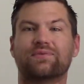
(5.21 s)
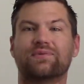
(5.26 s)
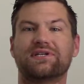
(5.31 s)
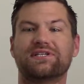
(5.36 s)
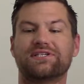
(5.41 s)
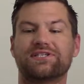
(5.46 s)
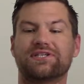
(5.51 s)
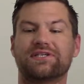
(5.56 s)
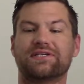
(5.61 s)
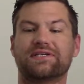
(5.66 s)

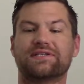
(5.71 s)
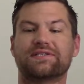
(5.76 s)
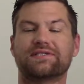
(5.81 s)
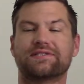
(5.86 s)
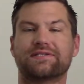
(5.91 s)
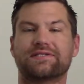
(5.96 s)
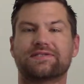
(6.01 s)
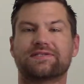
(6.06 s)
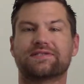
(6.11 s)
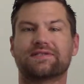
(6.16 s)
which
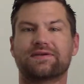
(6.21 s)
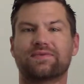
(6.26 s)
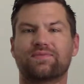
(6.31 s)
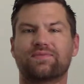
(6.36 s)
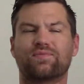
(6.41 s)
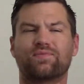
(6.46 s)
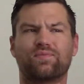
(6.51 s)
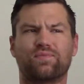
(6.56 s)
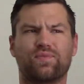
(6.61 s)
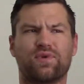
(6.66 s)
is
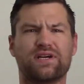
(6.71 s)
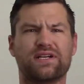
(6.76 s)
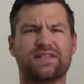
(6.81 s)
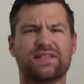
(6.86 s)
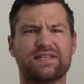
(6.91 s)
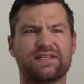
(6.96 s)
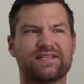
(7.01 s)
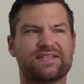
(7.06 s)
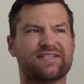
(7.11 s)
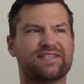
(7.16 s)
one
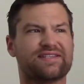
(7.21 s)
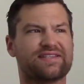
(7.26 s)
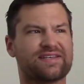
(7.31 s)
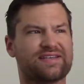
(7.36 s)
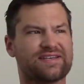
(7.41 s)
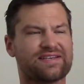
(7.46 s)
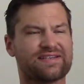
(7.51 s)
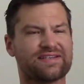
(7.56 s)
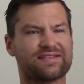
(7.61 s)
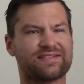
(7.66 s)
of these
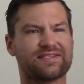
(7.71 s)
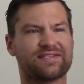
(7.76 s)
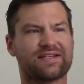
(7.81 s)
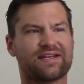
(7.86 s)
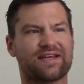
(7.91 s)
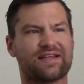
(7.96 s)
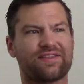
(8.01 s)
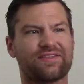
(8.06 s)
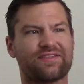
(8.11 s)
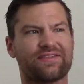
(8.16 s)
things
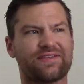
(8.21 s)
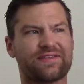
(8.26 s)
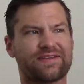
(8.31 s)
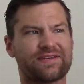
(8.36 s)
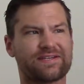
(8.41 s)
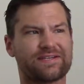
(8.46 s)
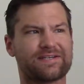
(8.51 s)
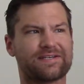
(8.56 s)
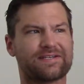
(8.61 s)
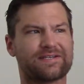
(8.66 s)
that I
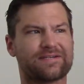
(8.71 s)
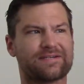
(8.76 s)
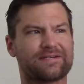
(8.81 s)
think